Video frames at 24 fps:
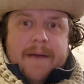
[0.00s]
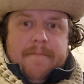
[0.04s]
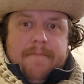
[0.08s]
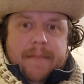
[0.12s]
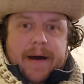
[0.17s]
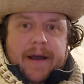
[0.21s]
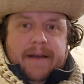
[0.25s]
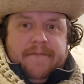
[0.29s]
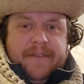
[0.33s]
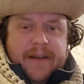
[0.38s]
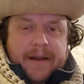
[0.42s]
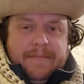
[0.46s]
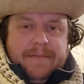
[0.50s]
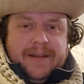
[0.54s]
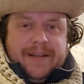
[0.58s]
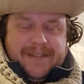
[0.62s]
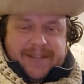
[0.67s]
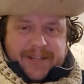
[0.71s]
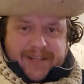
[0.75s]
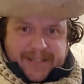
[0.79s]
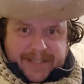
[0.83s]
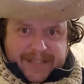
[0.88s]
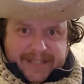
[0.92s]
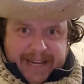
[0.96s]
My family
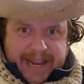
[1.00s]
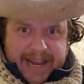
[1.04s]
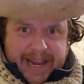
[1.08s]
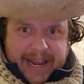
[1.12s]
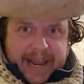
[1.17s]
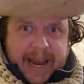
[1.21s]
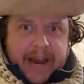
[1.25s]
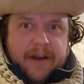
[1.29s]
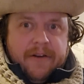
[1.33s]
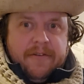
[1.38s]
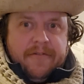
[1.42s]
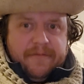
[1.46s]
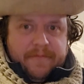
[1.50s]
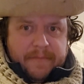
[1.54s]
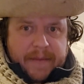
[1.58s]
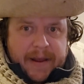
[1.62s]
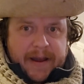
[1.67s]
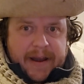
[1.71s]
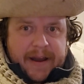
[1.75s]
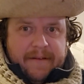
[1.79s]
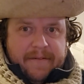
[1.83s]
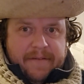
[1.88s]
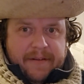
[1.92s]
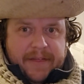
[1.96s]
does take care of me
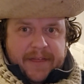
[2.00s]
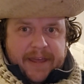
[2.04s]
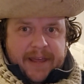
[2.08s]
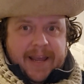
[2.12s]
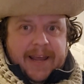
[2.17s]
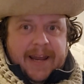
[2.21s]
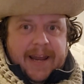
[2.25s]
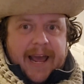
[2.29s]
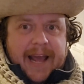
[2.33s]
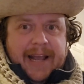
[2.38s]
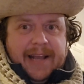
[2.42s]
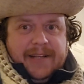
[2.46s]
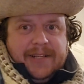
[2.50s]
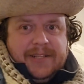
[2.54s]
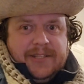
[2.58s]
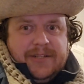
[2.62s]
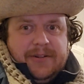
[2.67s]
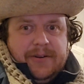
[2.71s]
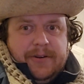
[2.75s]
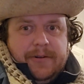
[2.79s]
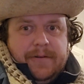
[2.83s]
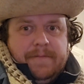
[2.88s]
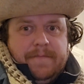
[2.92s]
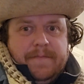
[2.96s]
and everything, and I can
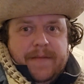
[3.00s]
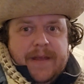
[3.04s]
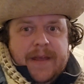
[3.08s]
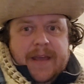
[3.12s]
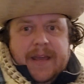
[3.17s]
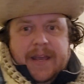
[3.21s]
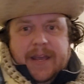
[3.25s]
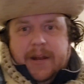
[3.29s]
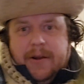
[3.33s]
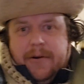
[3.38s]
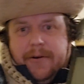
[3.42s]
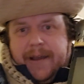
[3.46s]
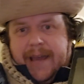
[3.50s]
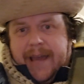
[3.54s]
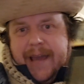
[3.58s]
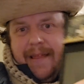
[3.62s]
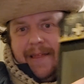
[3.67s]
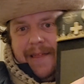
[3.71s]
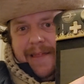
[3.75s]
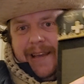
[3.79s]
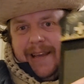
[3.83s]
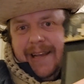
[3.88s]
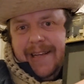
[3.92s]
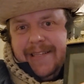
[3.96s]
still,
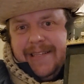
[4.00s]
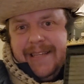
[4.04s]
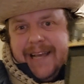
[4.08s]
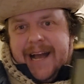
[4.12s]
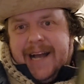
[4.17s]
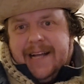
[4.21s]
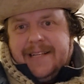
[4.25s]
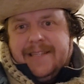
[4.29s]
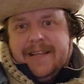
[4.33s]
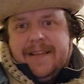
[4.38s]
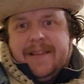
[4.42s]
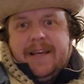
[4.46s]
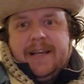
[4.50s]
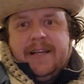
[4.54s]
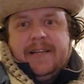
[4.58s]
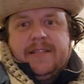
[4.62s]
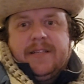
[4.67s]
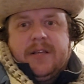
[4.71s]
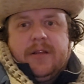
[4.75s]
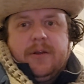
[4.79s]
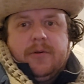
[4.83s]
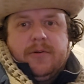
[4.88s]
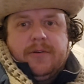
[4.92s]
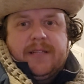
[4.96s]
get these kinds of things
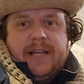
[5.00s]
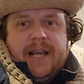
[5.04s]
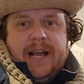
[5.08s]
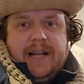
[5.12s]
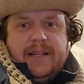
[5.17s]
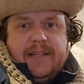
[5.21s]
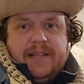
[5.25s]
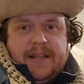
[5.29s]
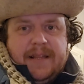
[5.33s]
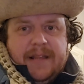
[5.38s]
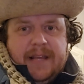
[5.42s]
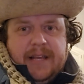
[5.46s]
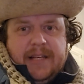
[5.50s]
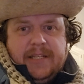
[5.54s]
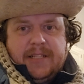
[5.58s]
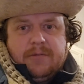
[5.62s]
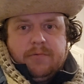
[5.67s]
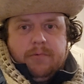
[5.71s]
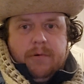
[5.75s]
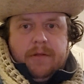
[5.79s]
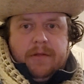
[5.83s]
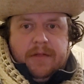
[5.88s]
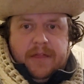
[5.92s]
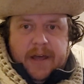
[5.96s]
and those kinds of things
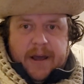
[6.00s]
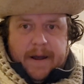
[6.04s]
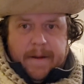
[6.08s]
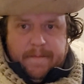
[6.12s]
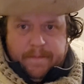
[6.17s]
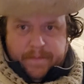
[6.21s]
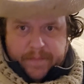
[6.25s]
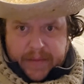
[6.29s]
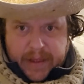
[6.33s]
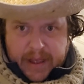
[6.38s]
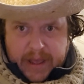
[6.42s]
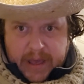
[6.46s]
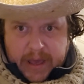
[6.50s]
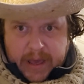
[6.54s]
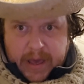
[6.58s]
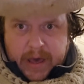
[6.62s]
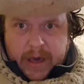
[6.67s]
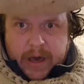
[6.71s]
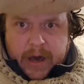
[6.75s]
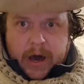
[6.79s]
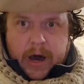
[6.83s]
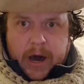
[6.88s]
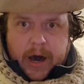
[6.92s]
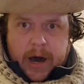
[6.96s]
with
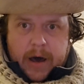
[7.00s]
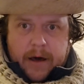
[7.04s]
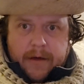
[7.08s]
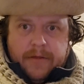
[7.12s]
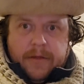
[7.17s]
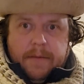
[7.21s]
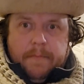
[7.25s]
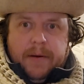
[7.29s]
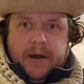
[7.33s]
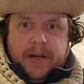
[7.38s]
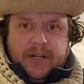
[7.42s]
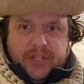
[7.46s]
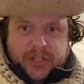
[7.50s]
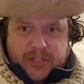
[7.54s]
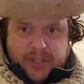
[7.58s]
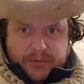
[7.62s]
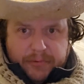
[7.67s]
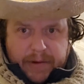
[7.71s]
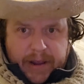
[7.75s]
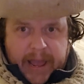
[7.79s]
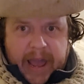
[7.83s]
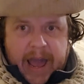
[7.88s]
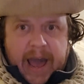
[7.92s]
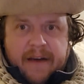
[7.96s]
the budgets
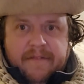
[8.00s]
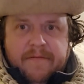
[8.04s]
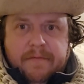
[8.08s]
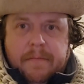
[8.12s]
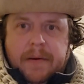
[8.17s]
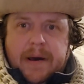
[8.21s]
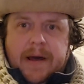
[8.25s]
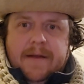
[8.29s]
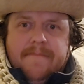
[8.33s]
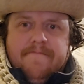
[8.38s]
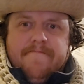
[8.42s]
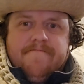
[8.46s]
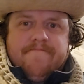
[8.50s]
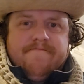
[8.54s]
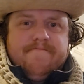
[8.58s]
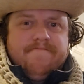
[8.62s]
we have, but